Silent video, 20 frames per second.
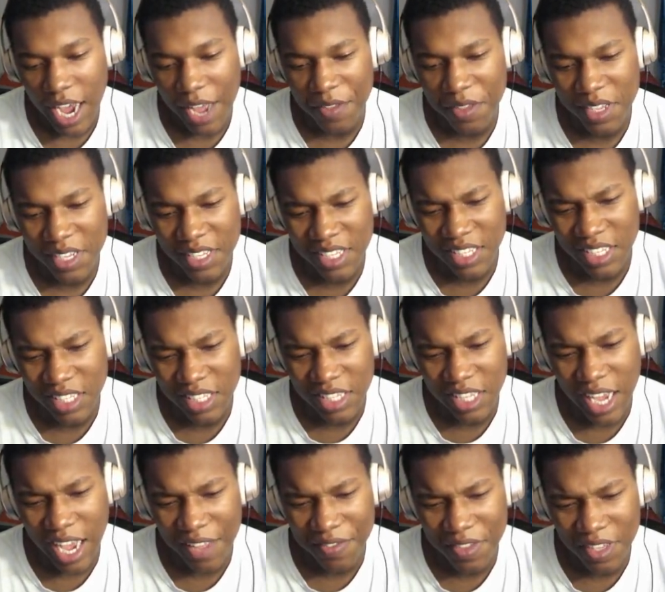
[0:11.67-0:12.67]

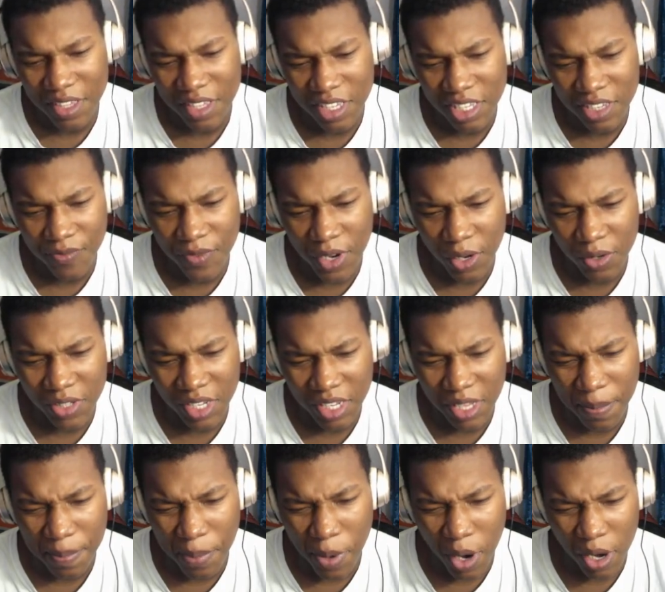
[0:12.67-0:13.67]
I think this video is
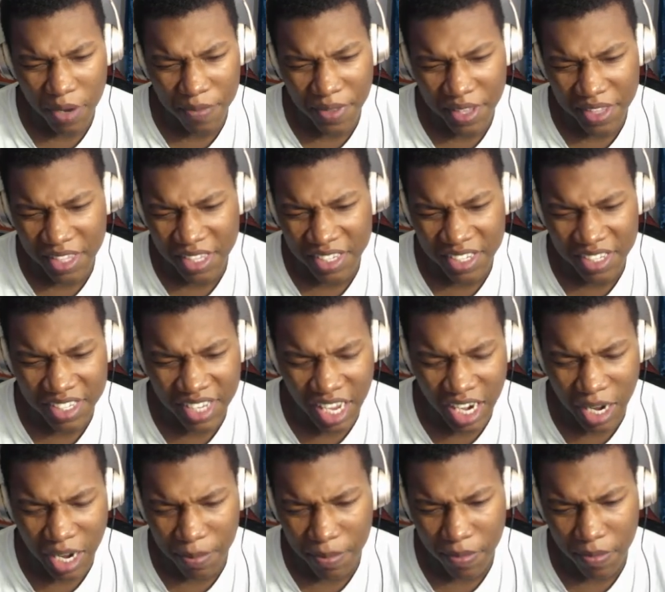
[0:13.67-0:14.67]
like a part of like the
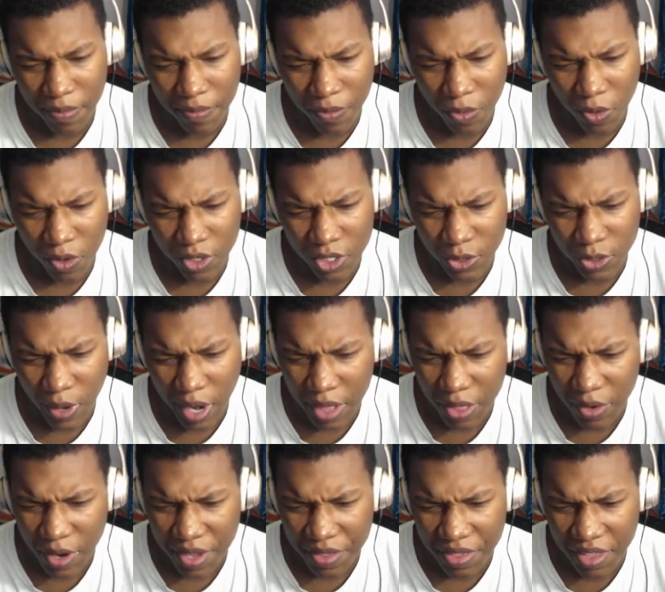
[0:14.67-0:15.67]
setup for a
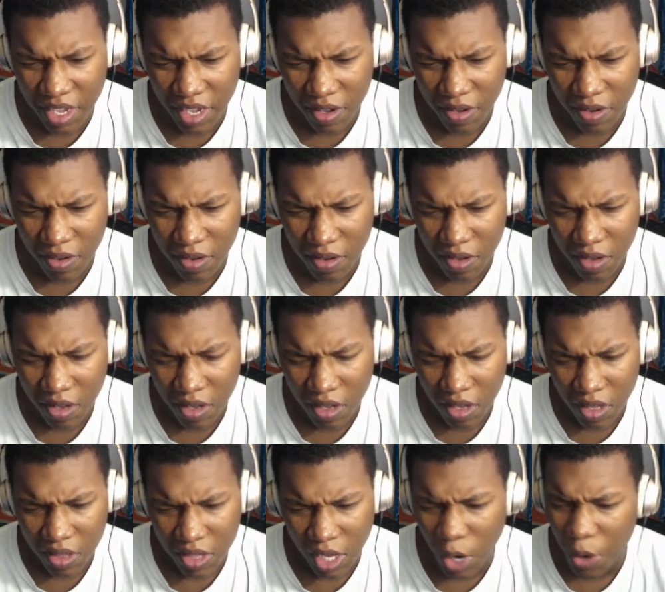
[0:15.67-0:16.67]
trailer, I think,
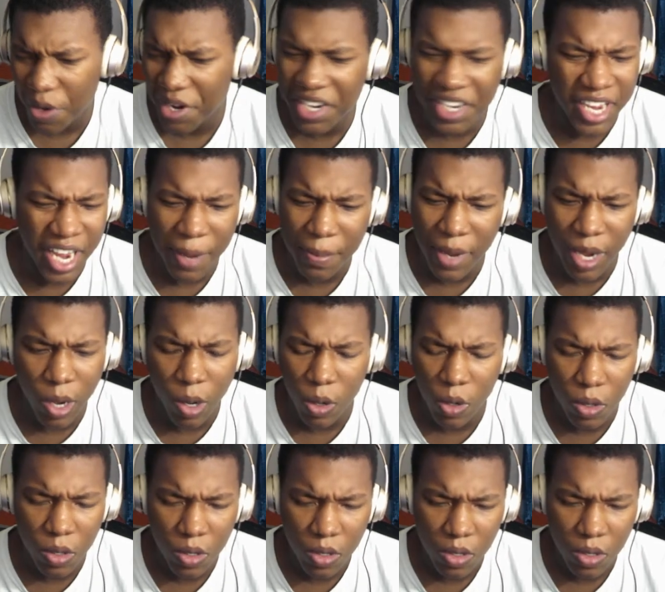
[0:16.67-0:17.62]
that already came out.